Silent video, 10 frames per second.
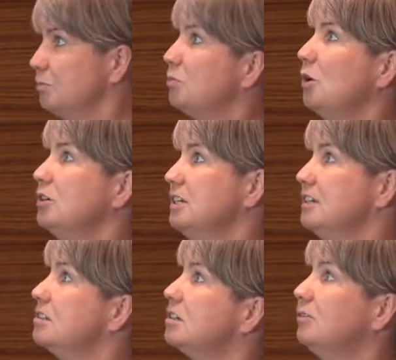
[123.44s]

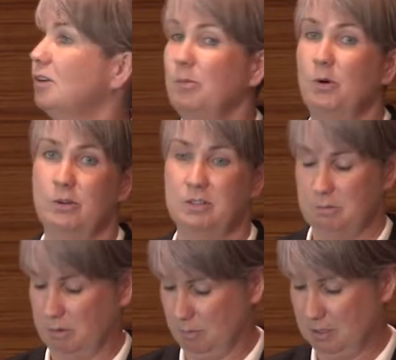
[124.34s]
protest, if I'm honest
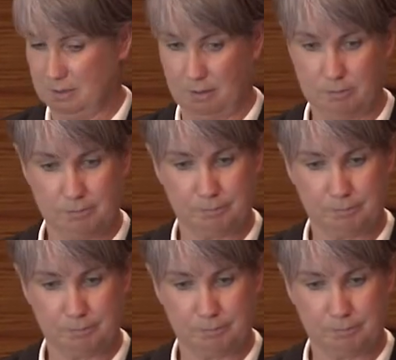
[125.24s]
with myself.